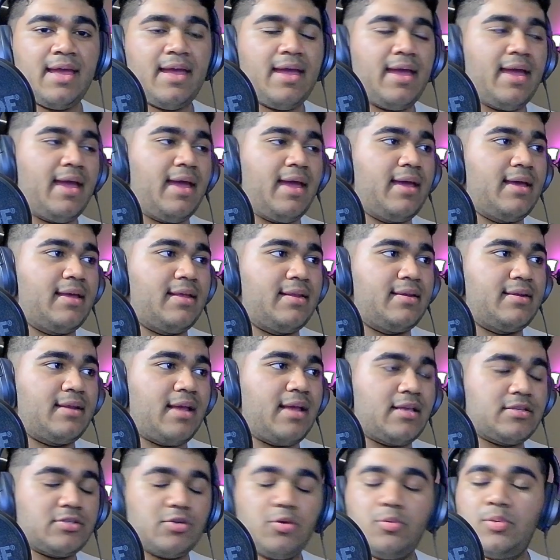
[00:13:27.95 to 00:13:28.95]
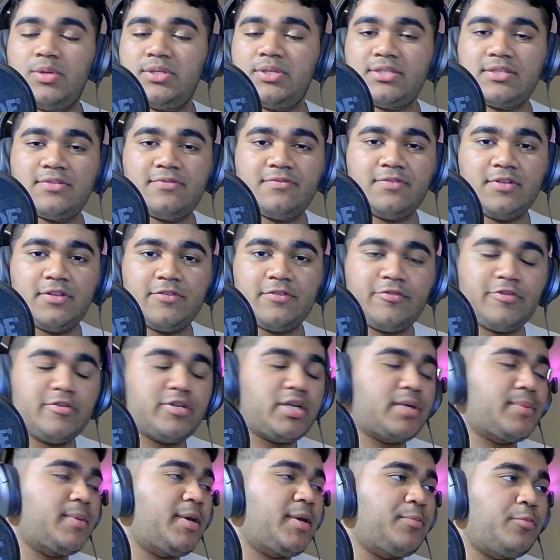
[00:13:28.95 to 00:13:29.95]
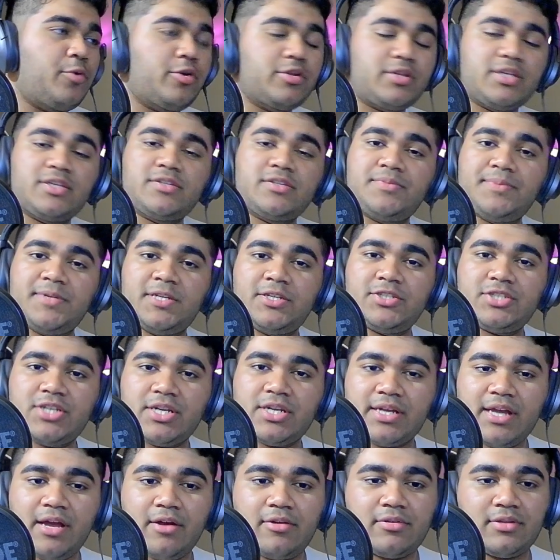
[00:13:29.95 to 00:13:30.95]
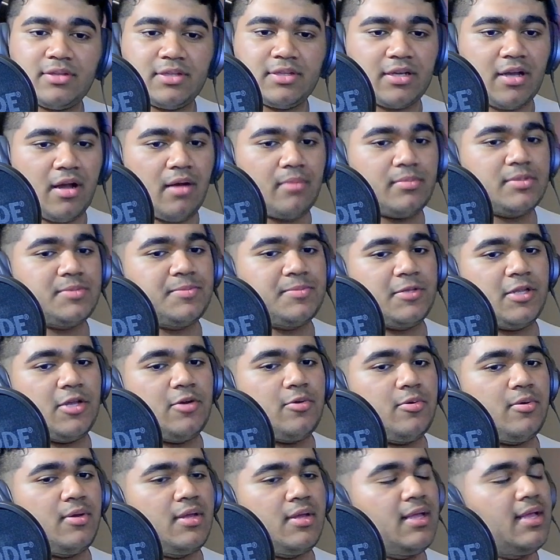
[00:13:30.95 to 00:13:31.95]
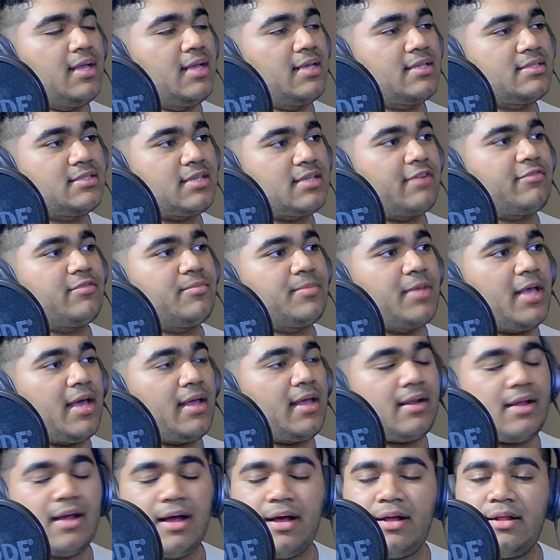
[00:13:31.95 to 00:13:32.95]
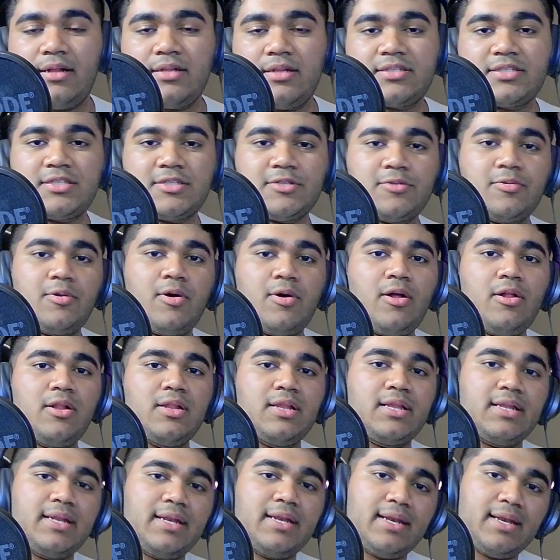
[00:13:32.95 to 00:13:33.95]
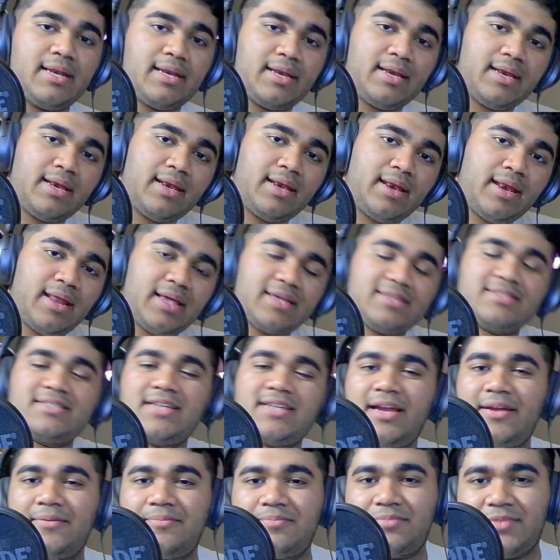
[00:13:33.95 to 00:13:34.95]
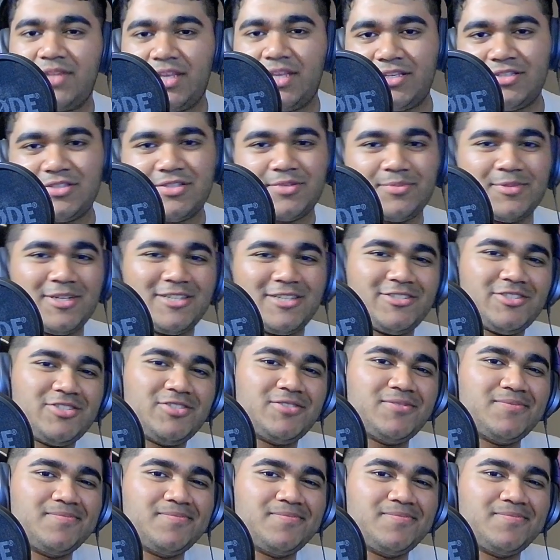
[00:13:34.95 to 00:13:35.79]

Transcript: And as always, feel free to recommend more things for me to check out in the comments below. Aside from that, I'll see you all next time. Thank you so much.